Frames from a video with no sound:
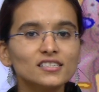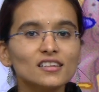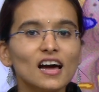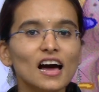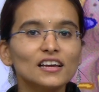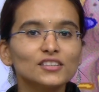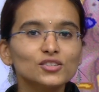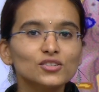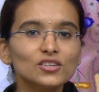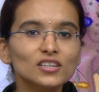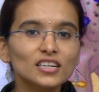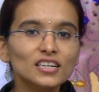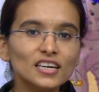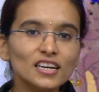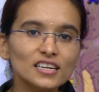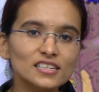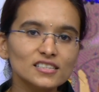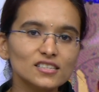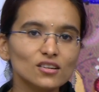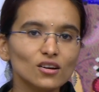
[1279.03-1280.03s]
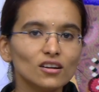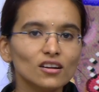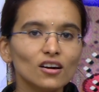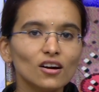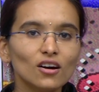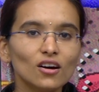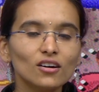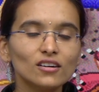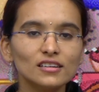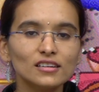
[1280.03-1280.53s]
actually a cell
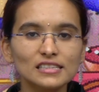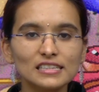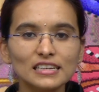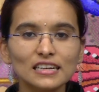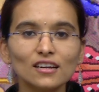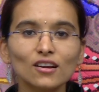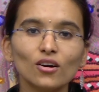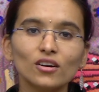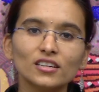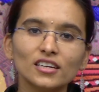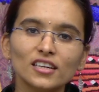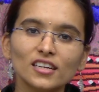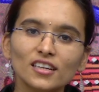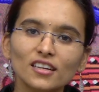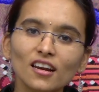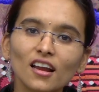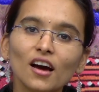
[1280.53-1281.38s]
organelle